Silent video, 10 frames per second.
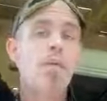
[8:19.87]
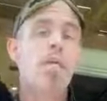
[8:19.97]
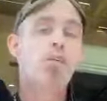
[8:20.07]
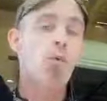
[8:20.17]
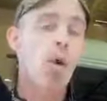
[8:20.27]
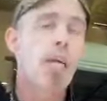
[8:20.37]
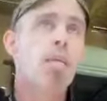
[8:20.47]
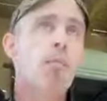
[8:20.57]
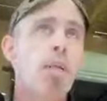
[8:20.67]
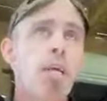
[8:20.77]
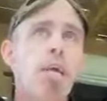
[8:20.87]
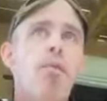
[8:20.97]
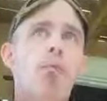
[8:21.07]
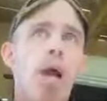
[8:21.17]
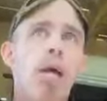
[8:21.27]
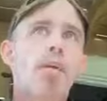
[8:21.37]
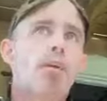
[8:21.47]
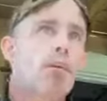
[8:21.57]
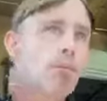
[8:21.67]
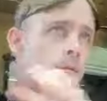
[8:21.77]
historians believe
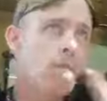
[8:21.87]
rather